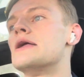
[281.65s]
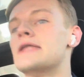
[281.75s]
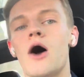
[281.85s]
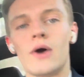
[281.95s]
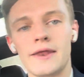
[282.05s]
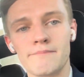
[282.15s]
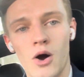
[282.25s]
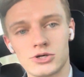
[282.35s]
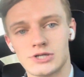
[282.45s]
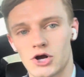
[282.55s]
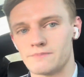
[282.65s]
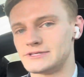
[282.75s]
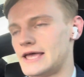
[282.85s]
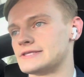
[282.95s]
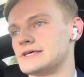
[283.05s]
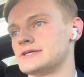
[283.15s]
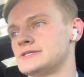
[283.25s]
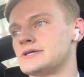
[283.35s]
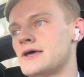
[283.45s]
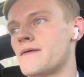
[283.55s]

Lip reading: Now, in most circumstances,